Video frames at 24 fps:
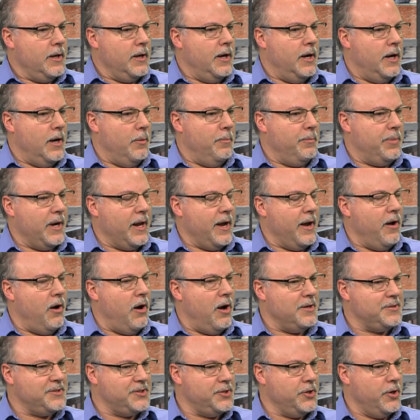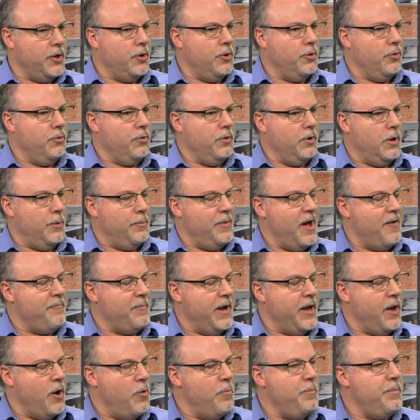but I also have
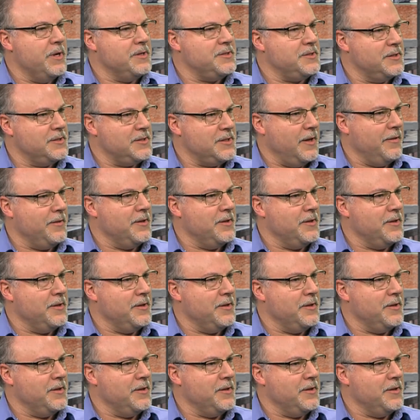my own business